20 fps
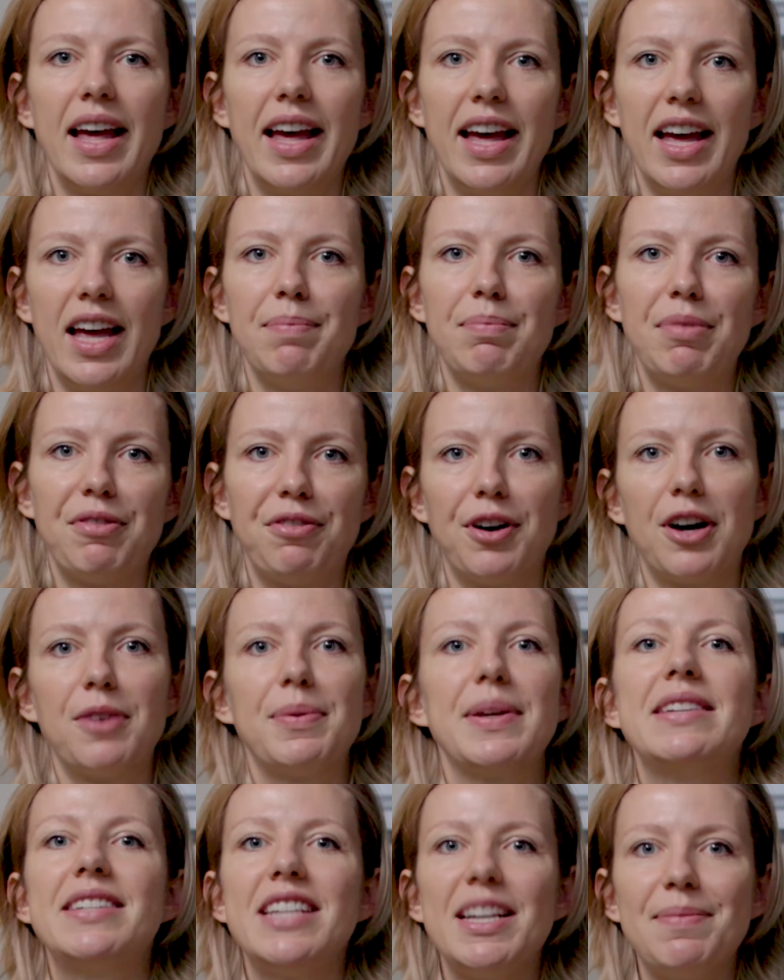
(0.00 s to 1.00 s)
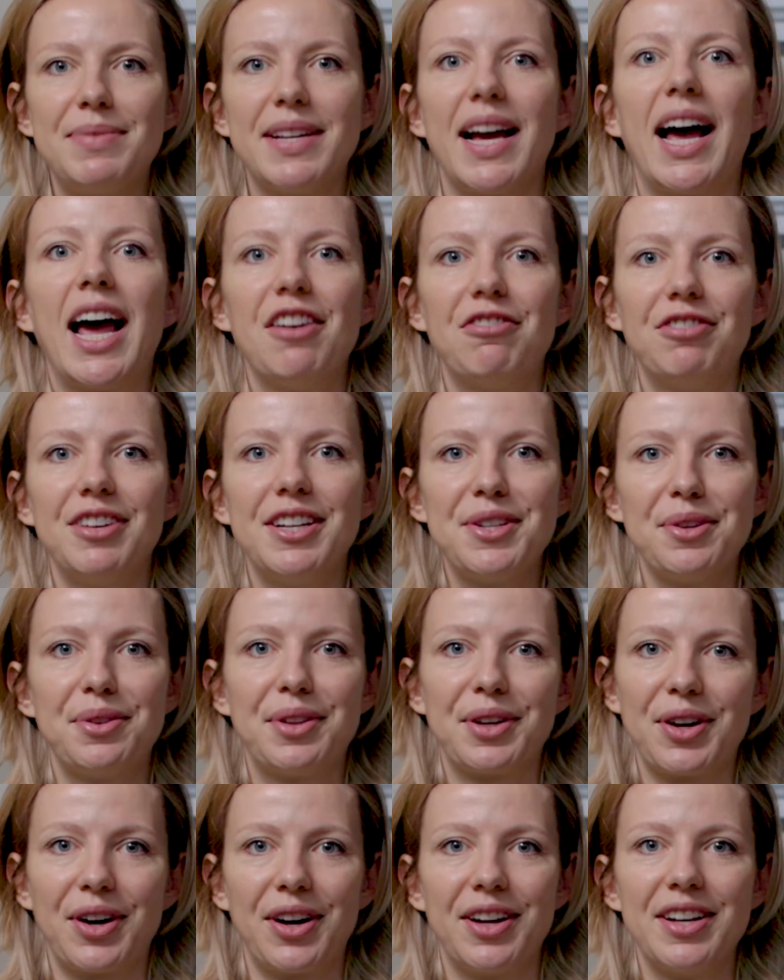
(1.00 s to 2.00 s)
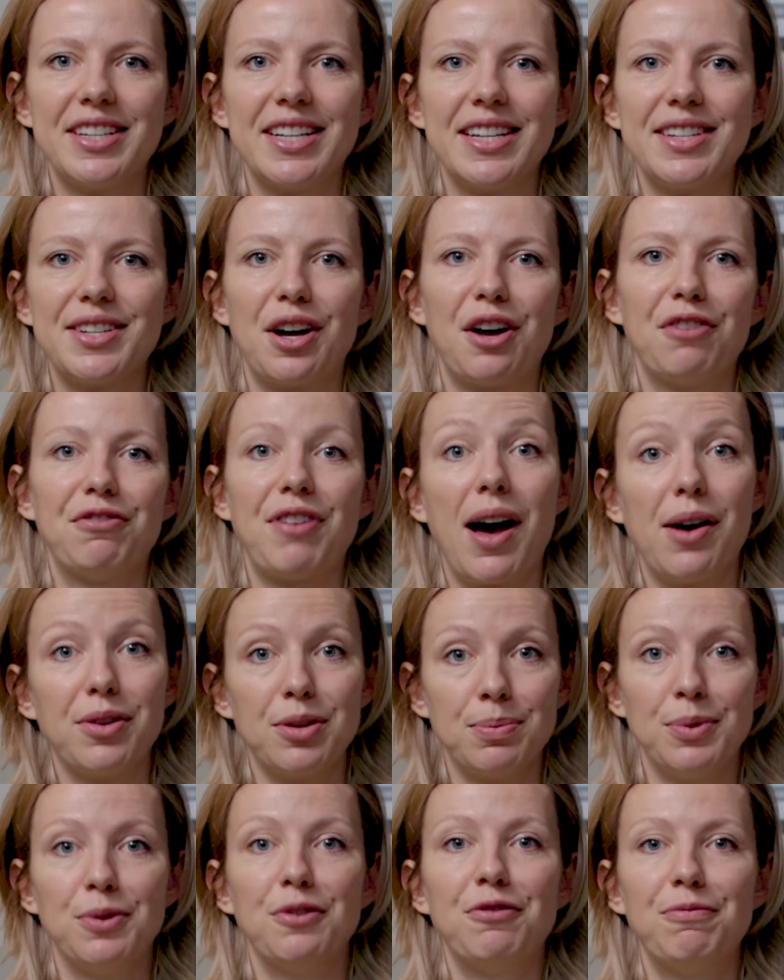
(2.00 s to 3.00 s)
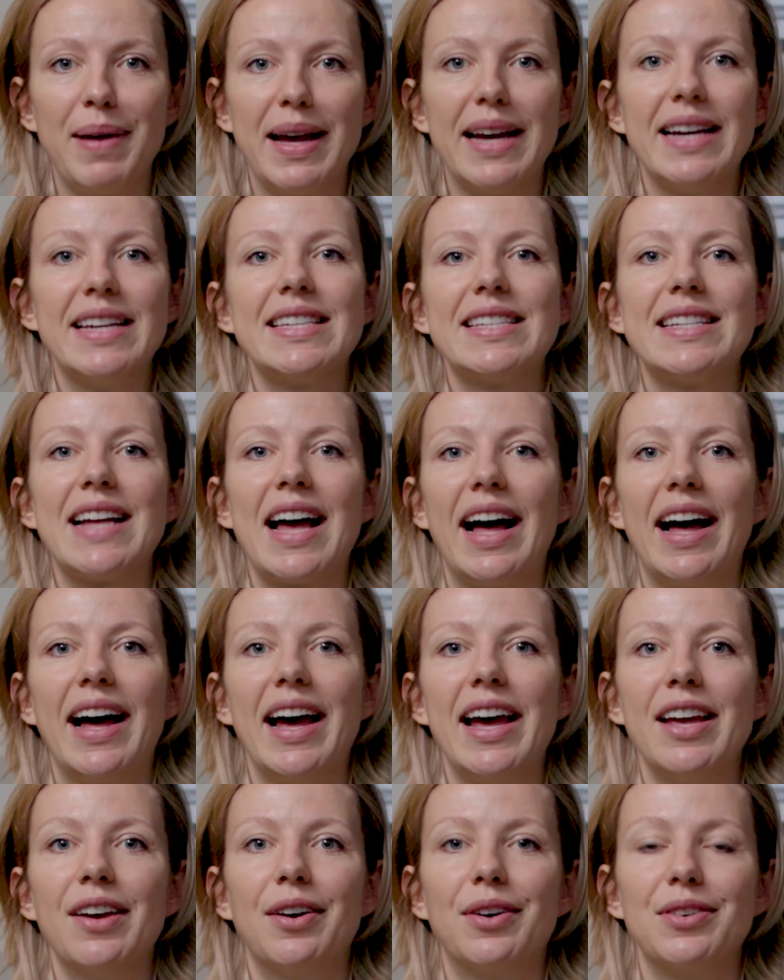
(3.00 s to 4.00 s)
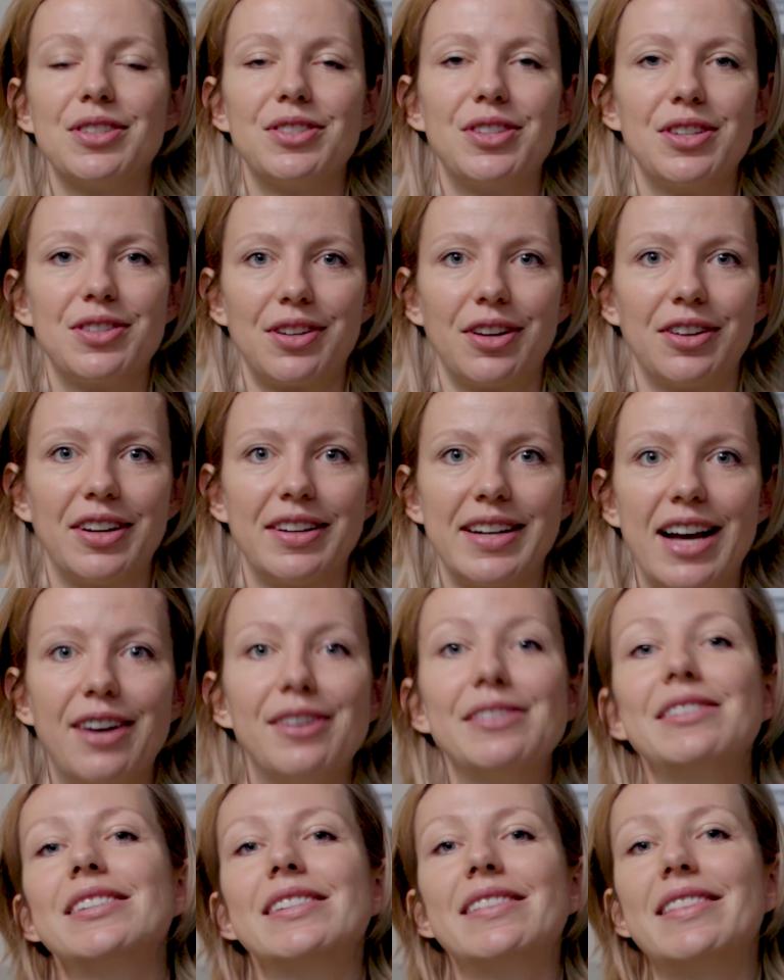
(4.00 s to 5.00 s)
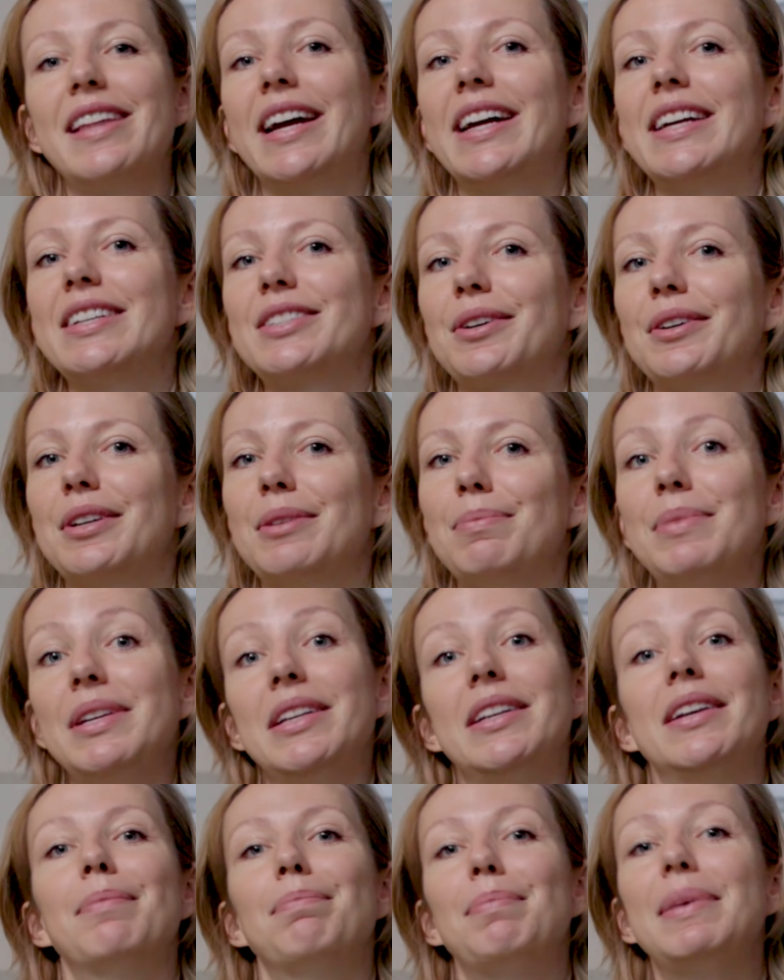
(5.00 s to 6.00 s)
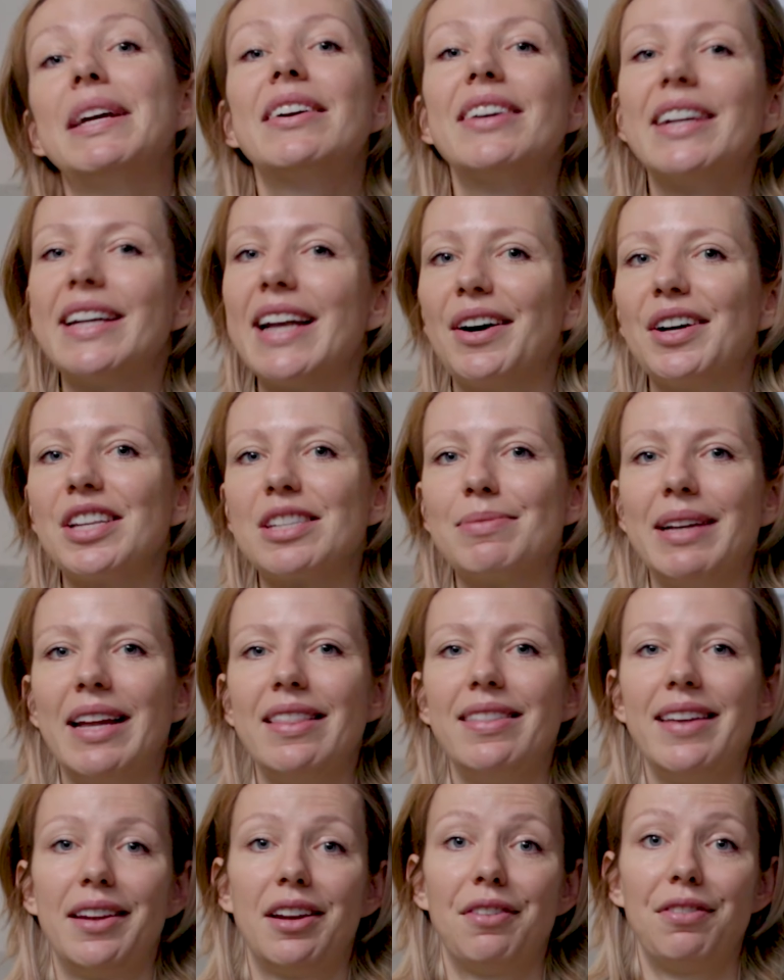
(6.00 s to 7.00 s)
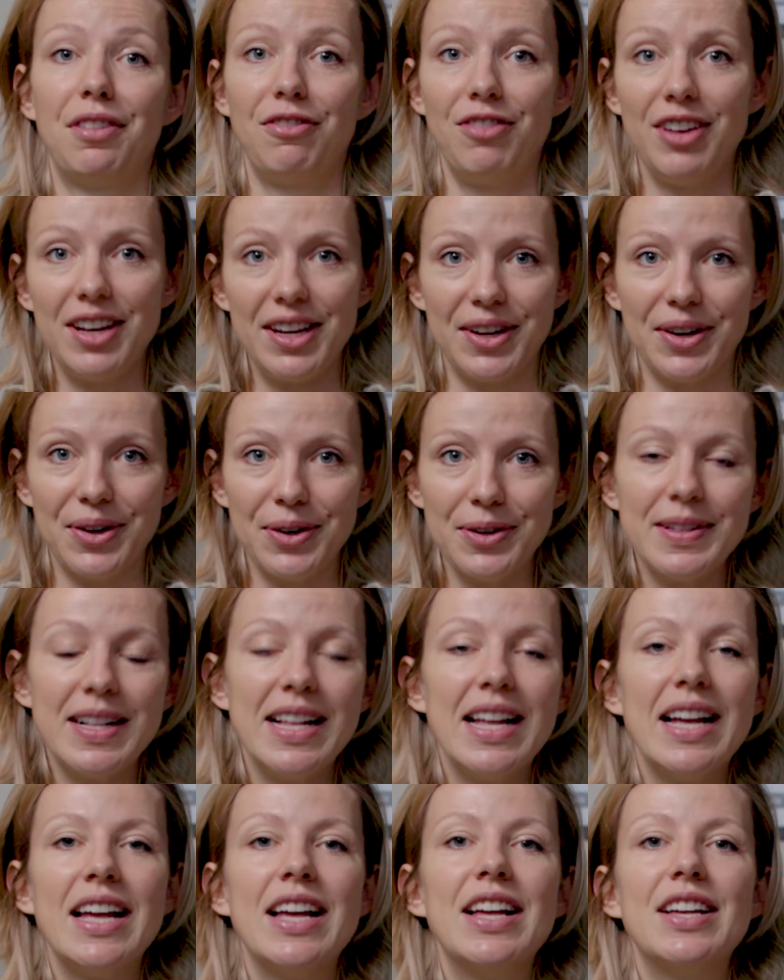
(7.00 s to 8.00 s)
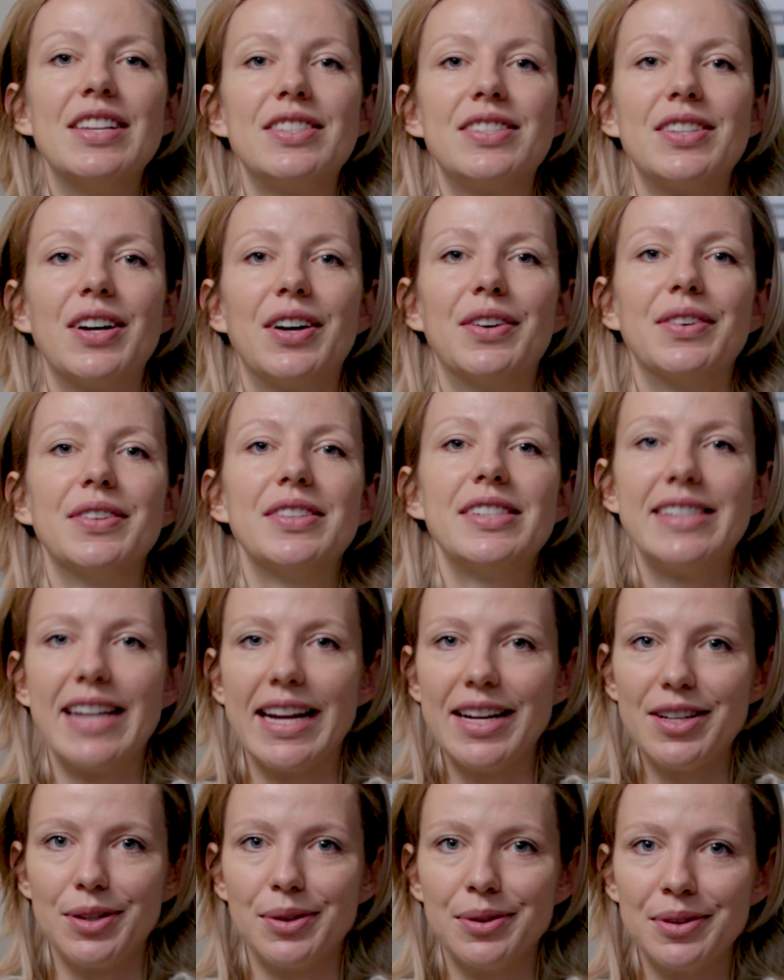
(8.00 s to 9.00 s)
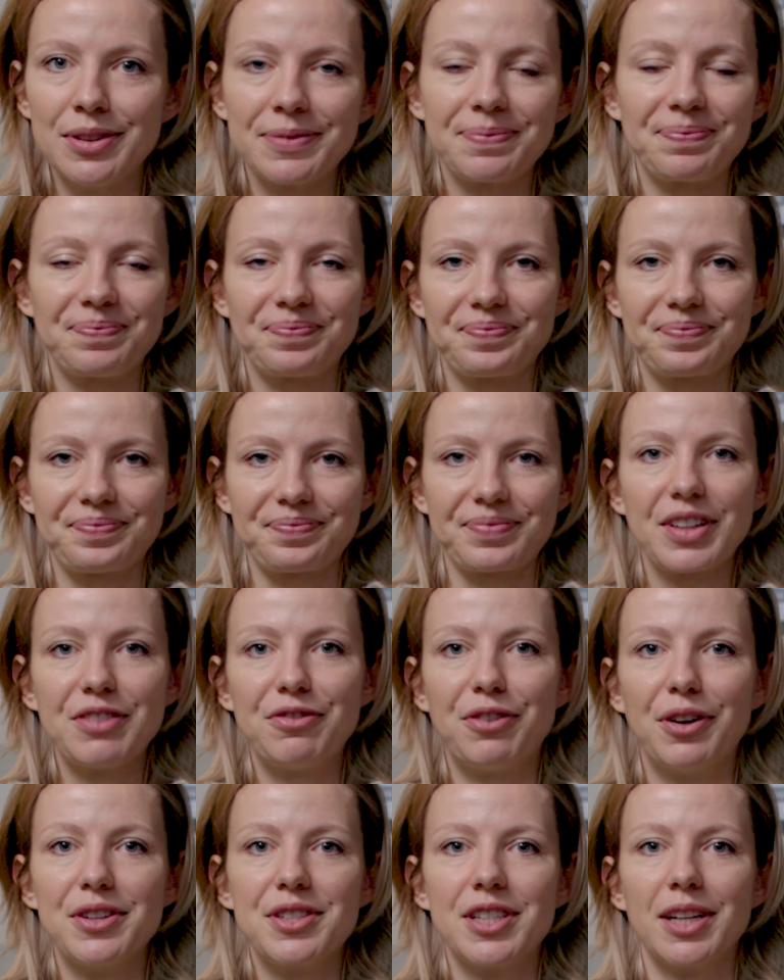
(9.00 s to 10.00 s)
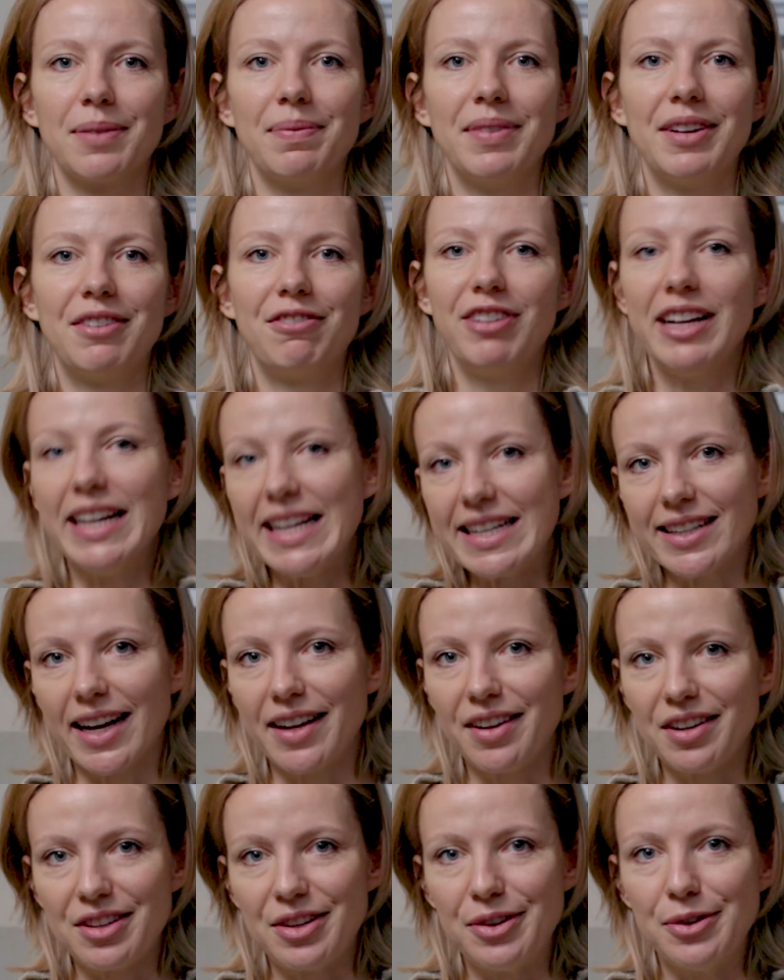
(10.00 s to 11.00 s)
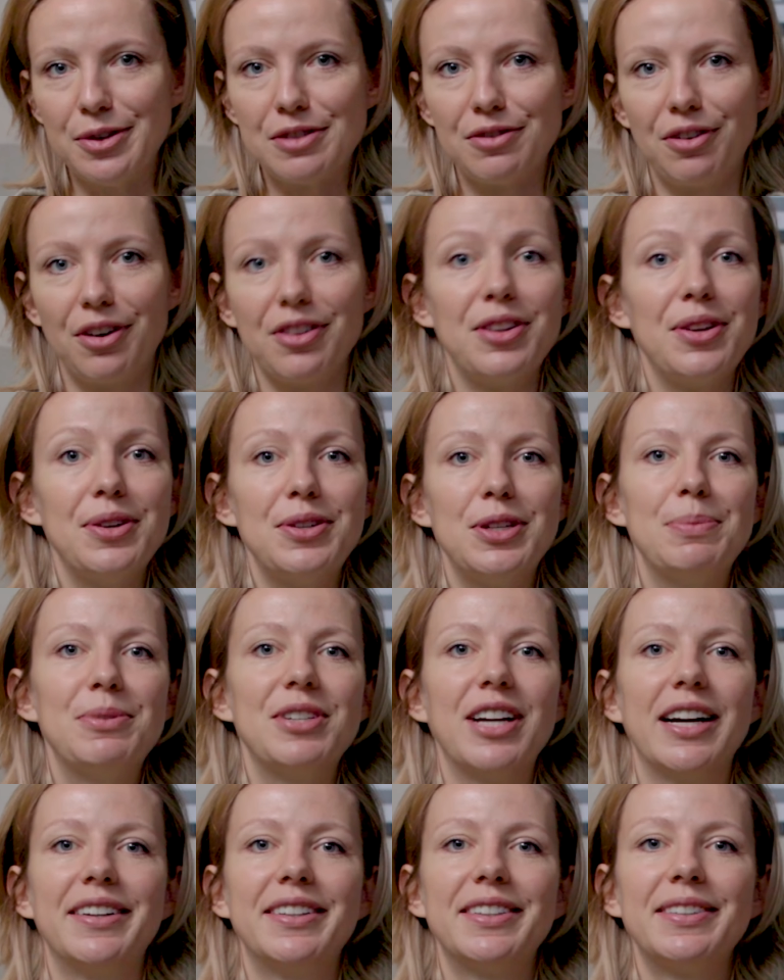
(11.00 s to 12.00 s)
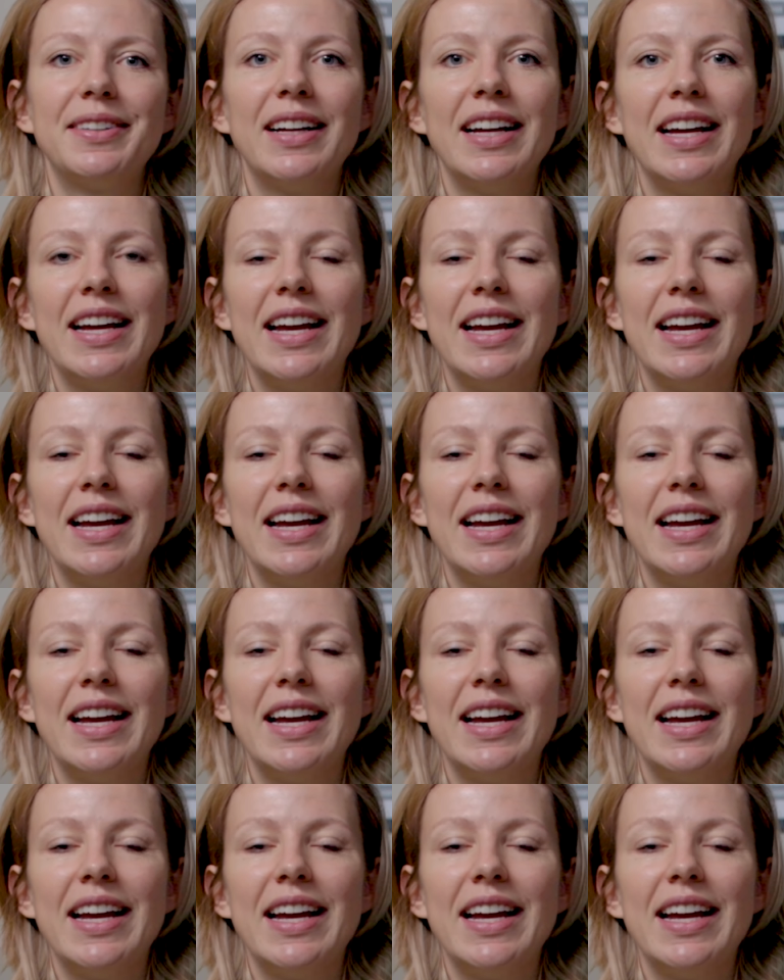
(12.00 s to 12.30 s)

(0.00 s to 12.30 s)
And before we deep dive into the content of how to move best, I also just gonna announce that there is gonna be a bigger announcement at the end of the video. So stay tuned for some really exciting news for the YouTube channel.